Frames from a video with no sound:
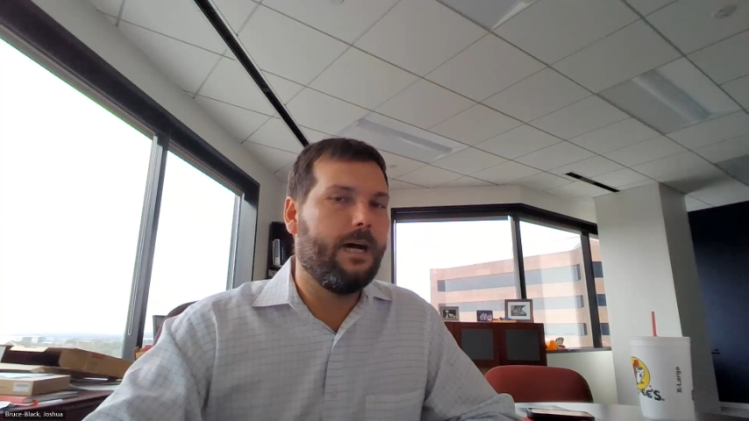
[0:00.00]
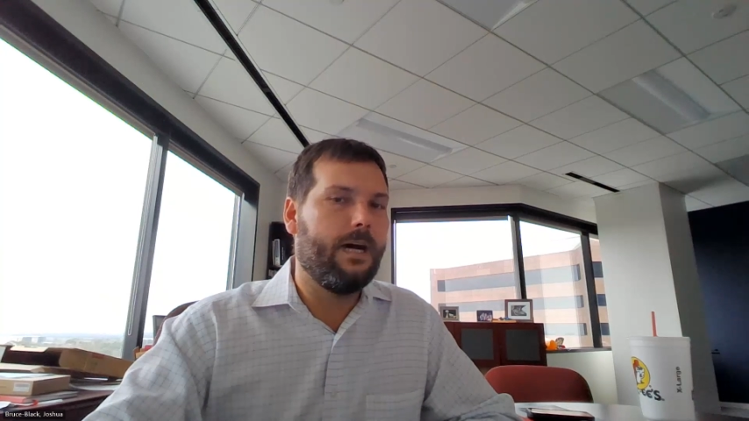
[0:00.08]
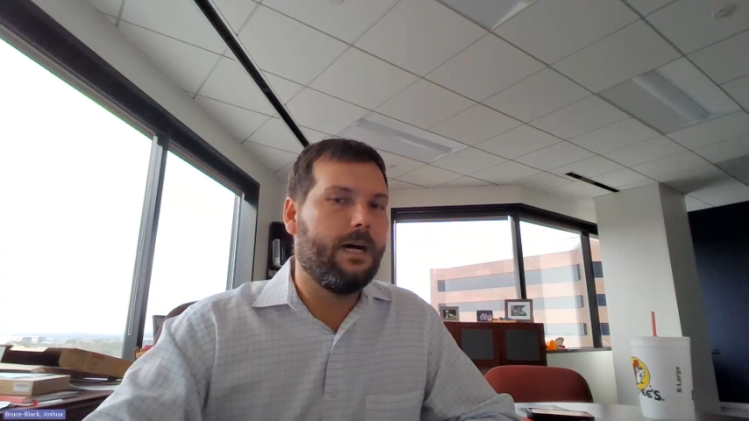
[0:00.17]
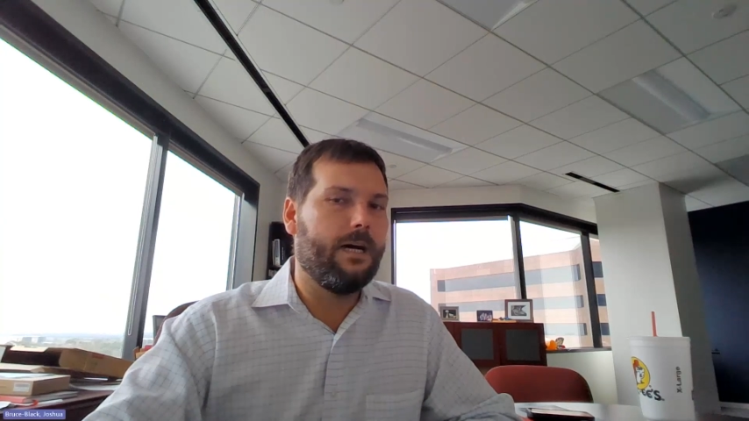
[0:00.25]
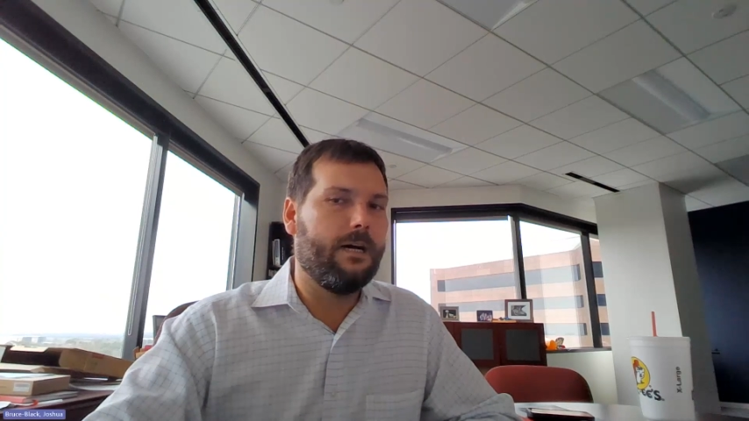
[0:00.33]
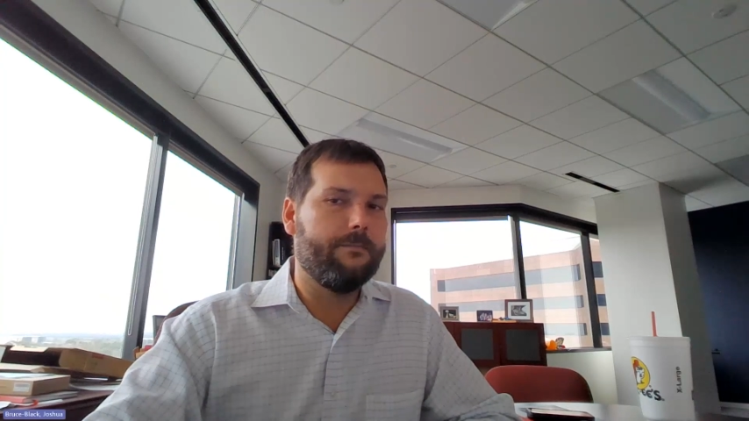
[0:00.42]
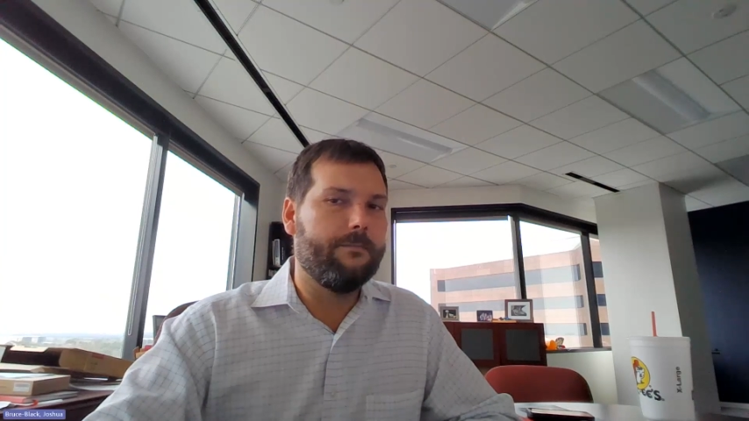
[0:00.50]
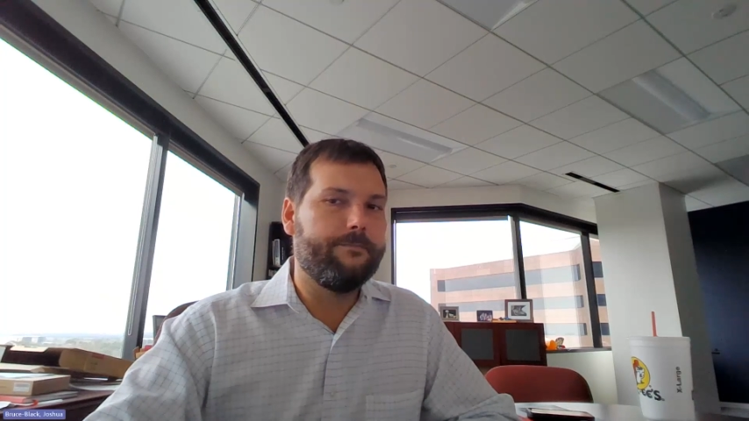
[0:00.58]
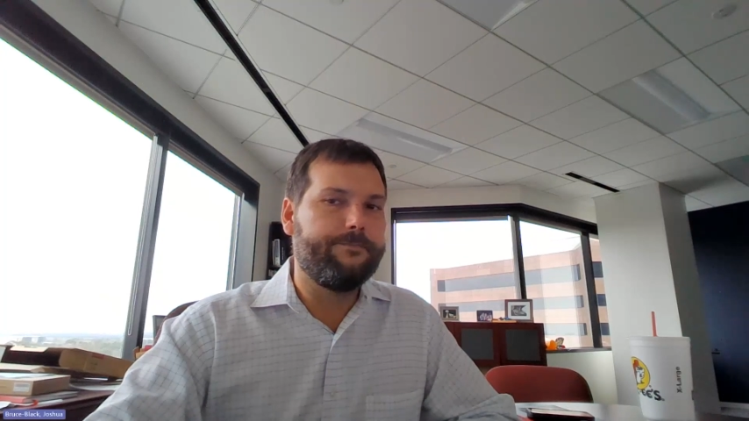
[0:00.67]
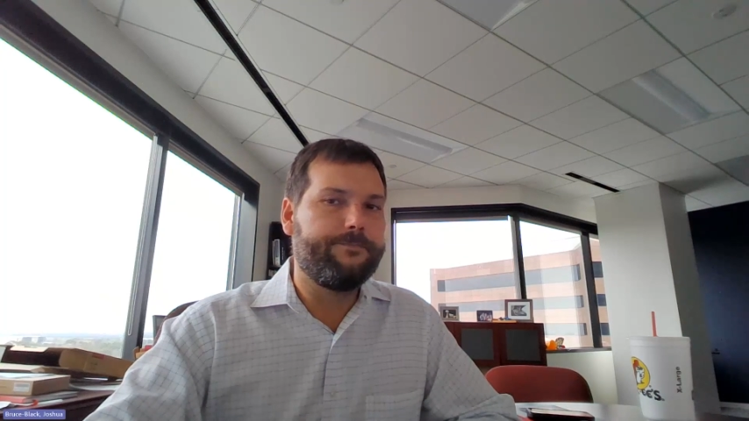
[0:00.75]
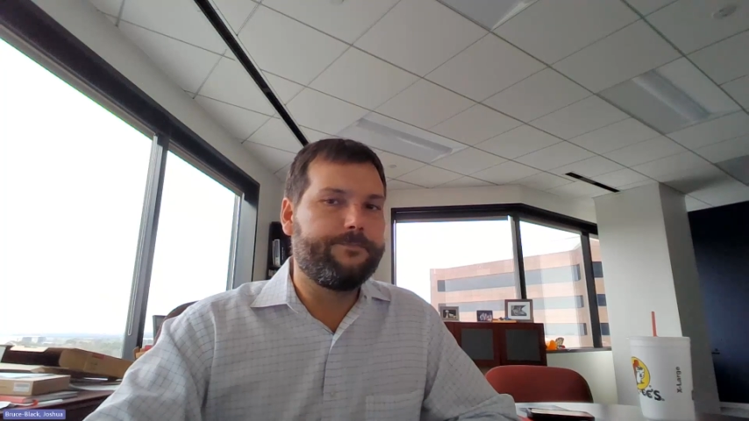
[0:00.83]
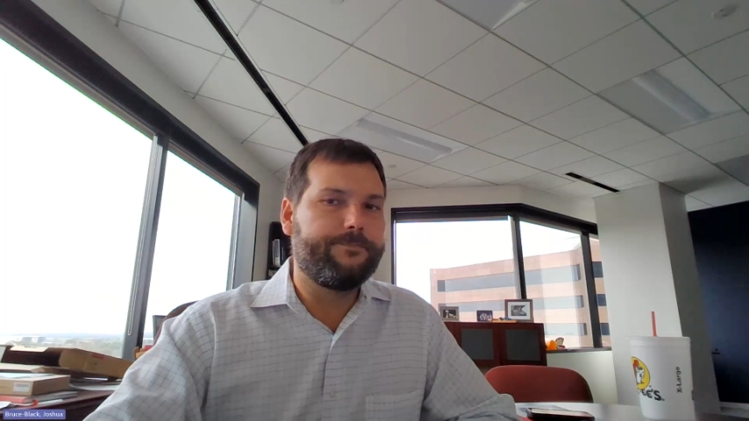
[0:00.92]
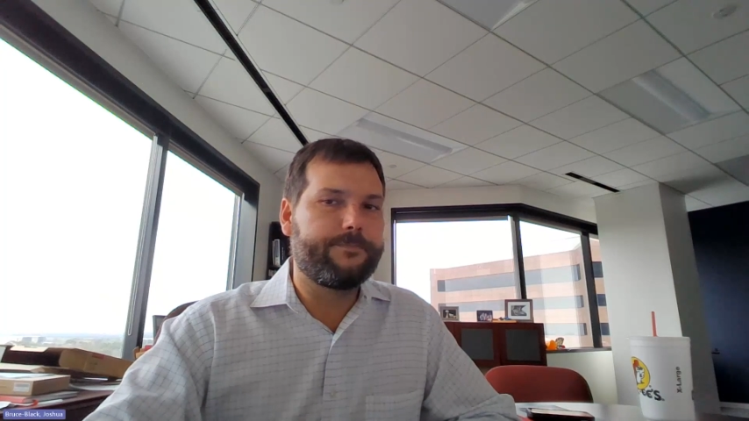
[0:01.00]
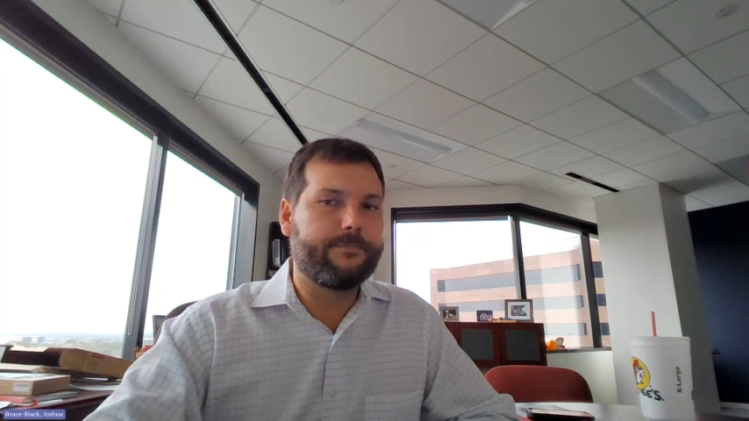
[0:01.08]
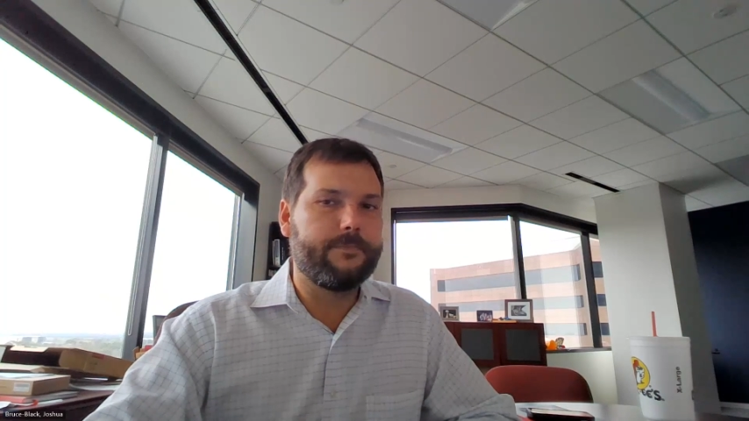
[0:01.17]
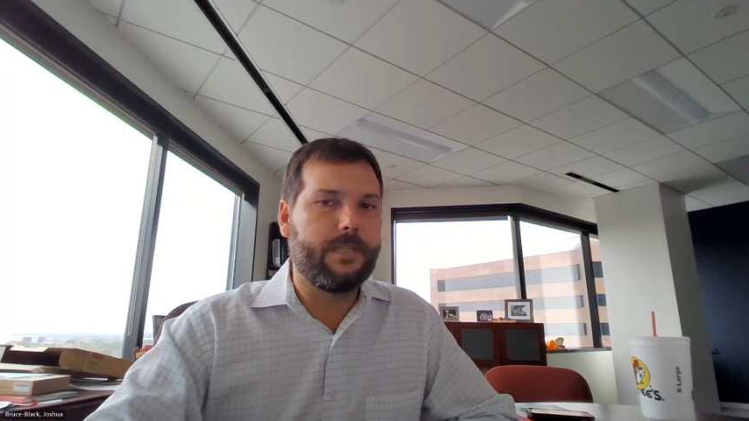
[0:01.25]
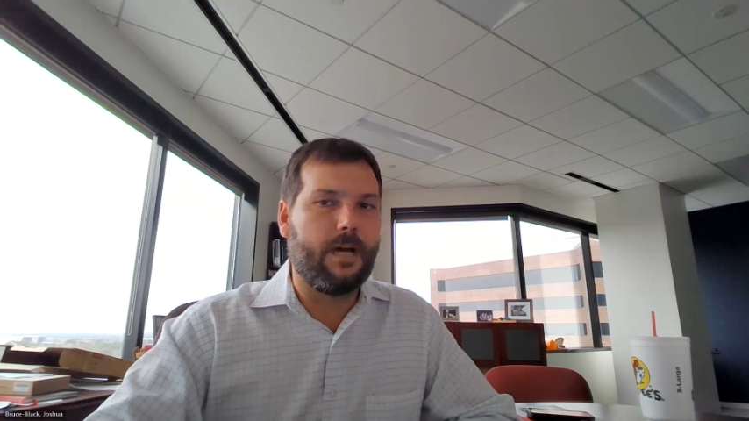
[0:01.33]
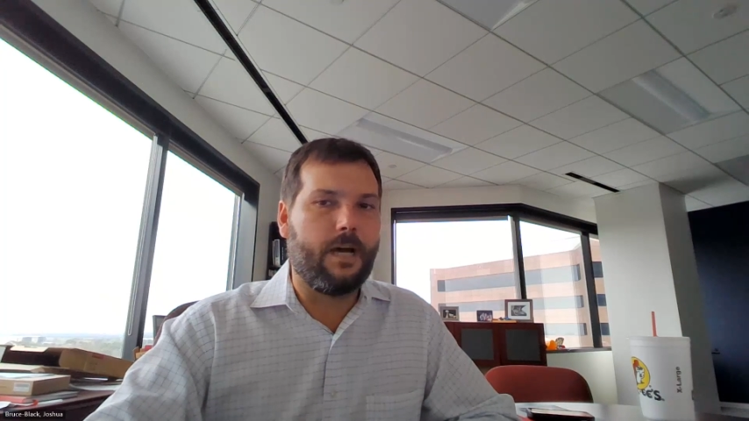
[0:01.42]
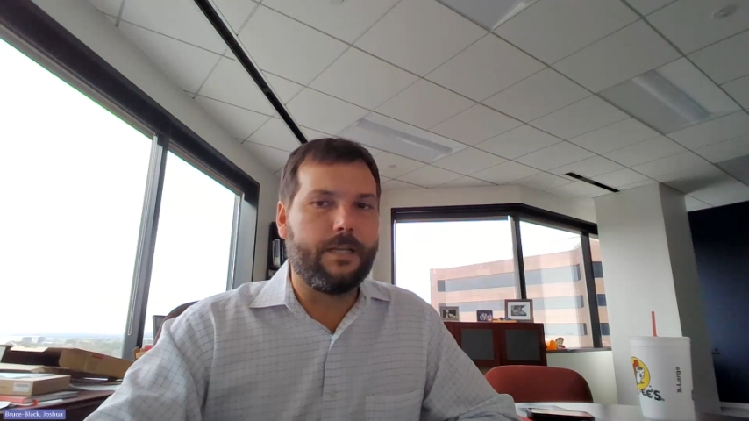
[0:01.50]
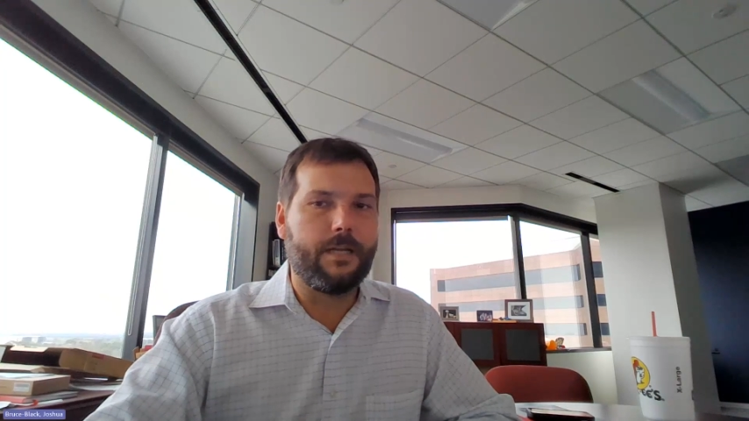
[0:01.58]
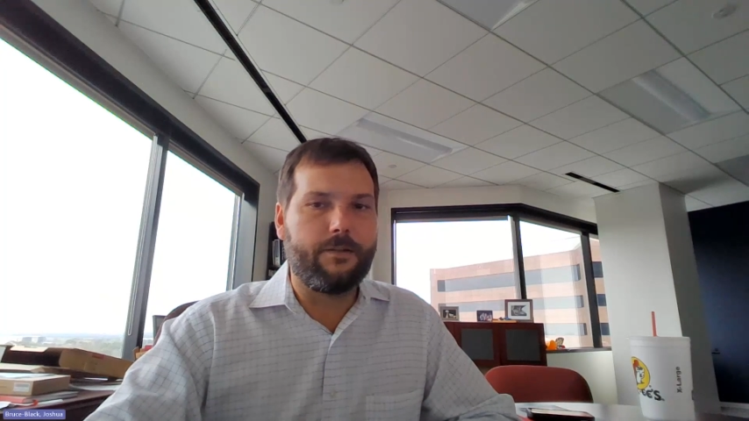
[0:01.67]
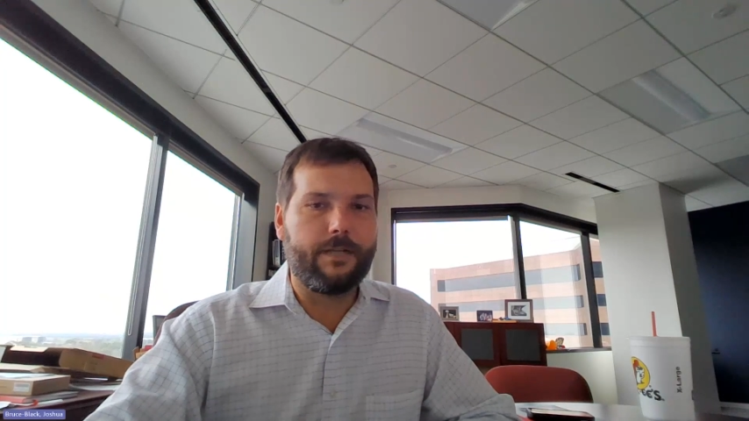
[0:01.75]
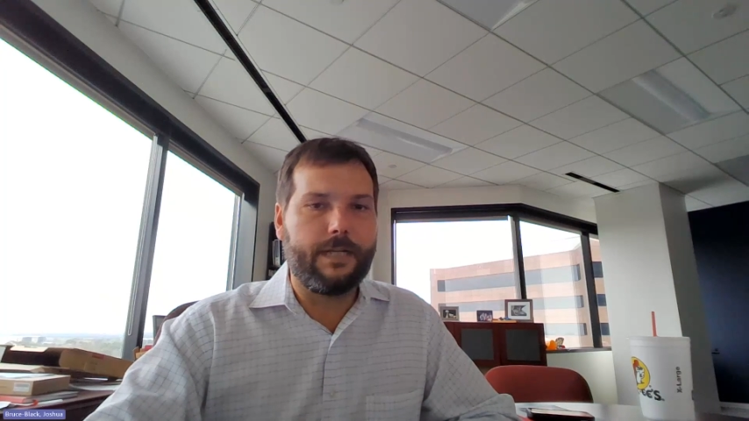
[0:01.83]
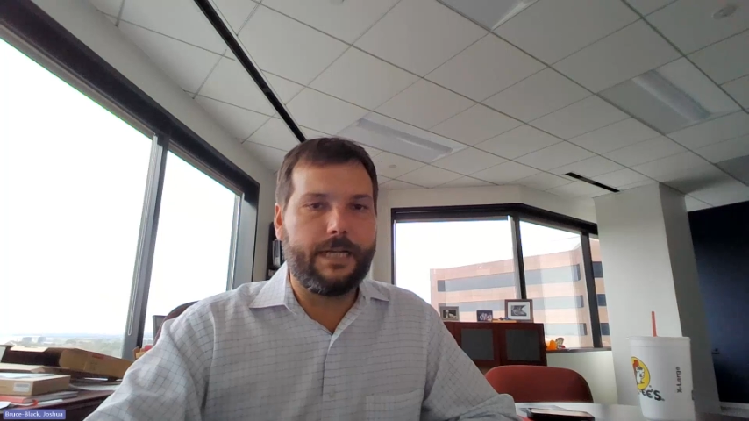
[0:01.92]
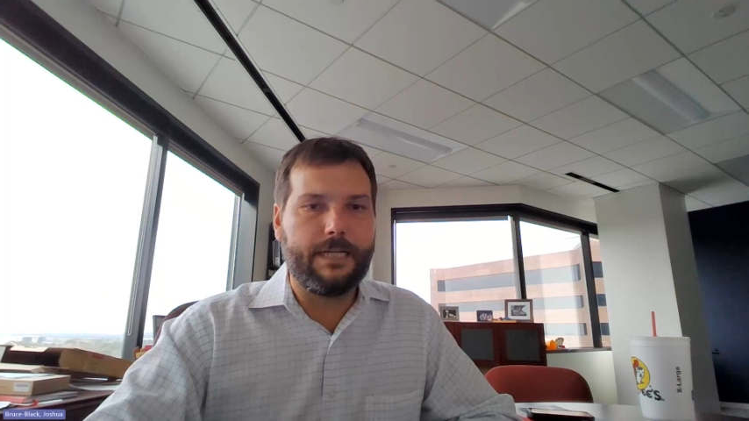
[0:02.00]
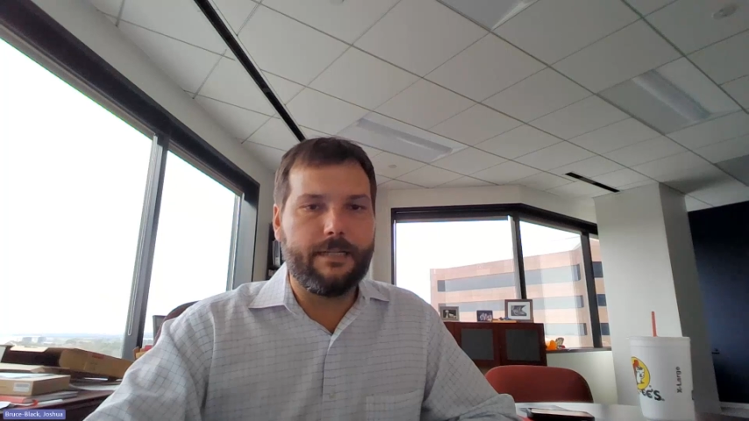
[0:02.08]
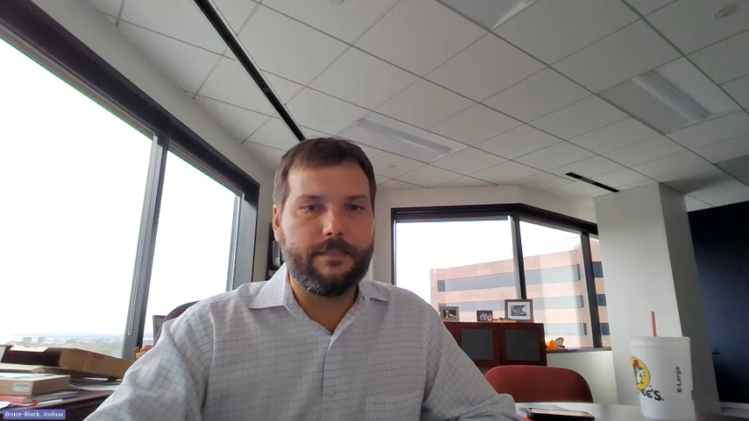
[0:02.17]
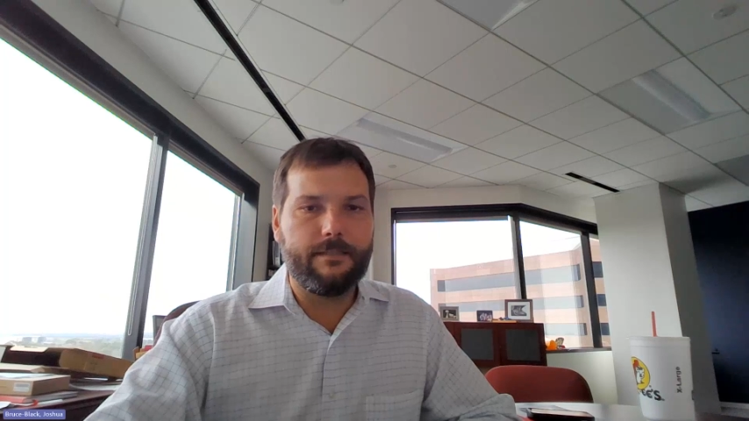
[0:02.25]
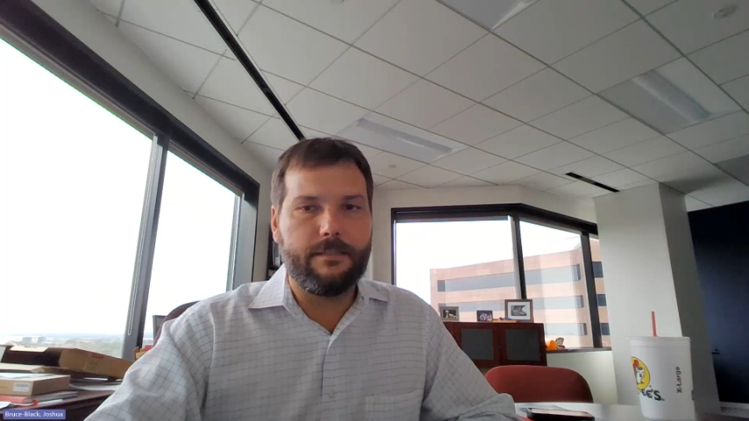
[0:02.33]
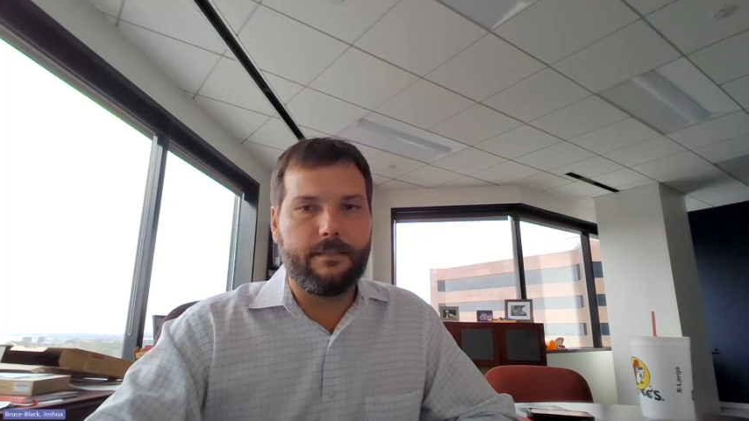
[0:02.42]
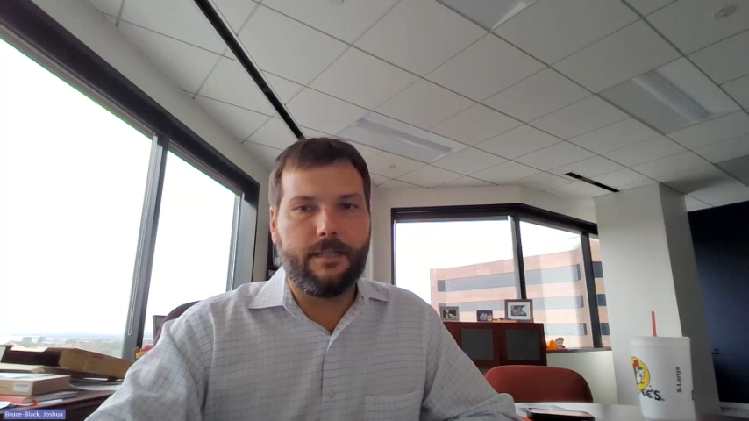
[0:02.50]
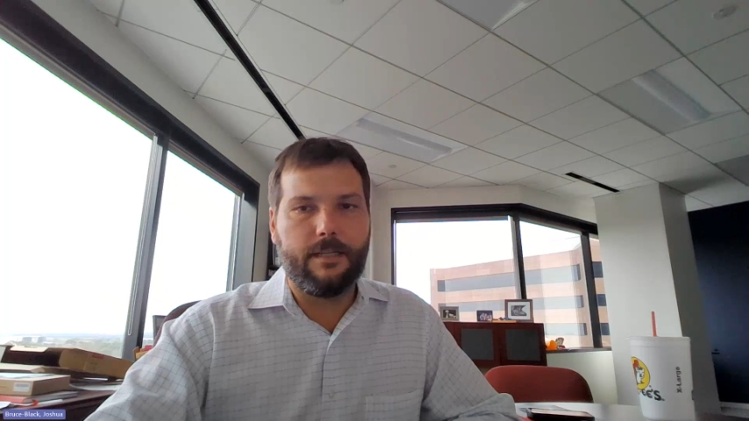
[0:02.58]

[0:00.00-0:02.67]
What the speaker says: On the other hand,